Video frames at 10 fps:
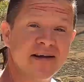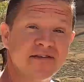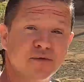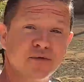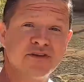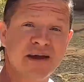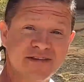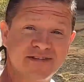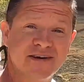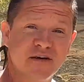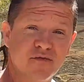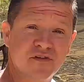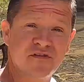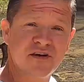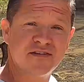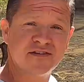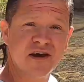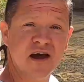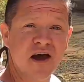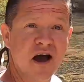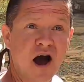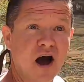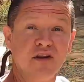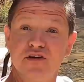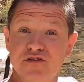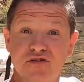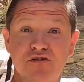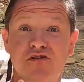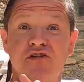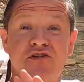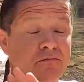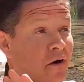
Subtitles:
eat all the dead skin off your feet, and such a